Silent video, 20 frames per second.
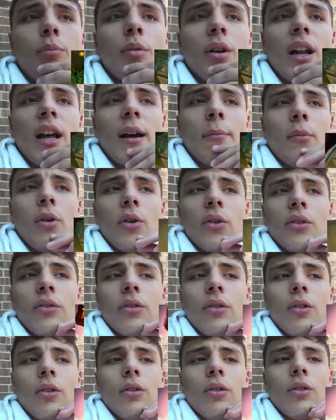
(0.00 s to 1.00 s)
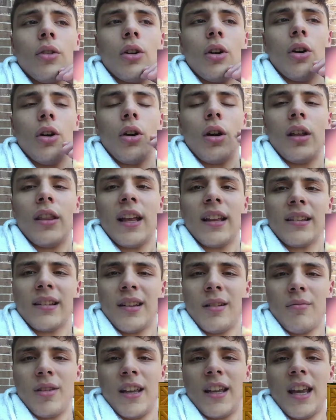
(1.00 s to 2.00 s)
But I'm also, that's
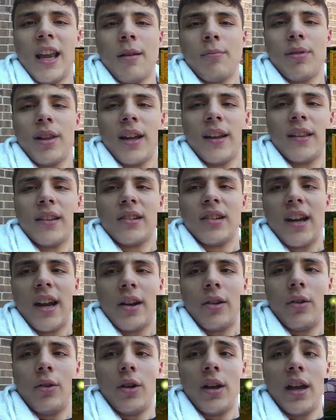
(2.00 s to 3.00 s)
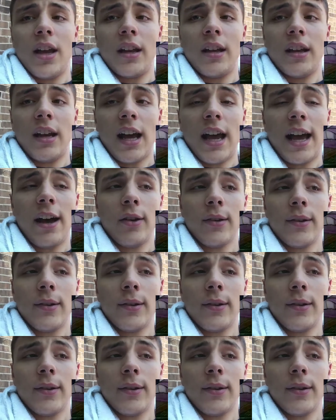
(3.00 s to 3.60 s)
gonna be a gameplay on the channel, and I